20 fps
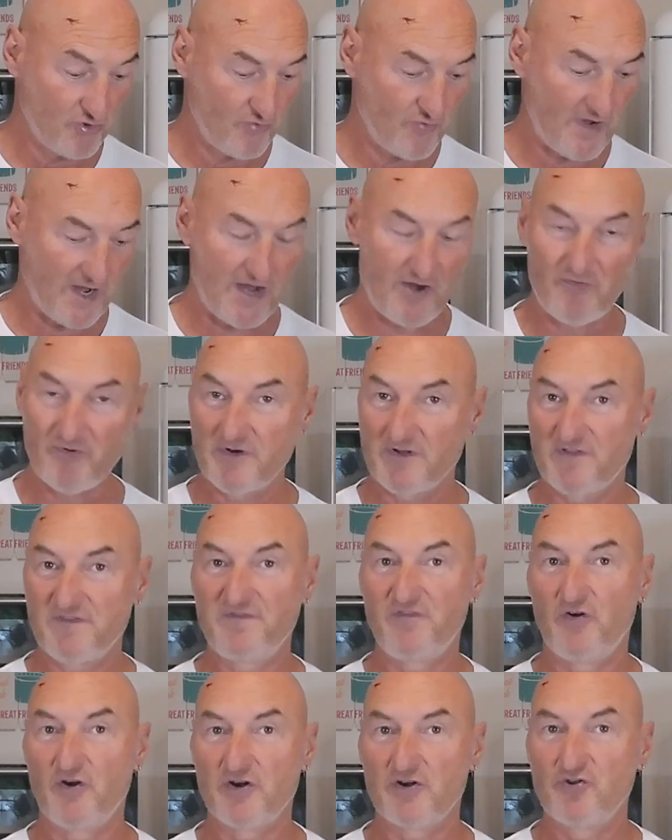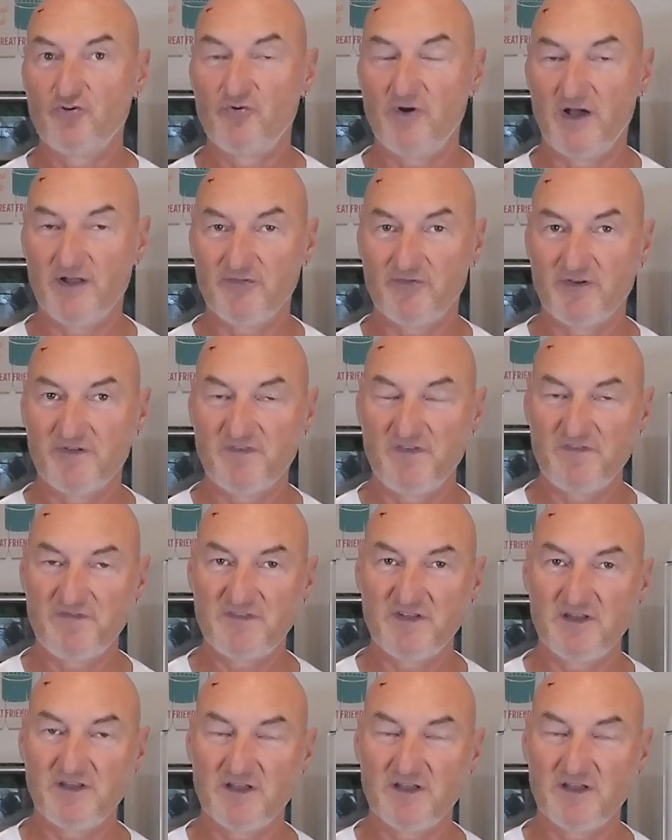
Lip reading: hours for 250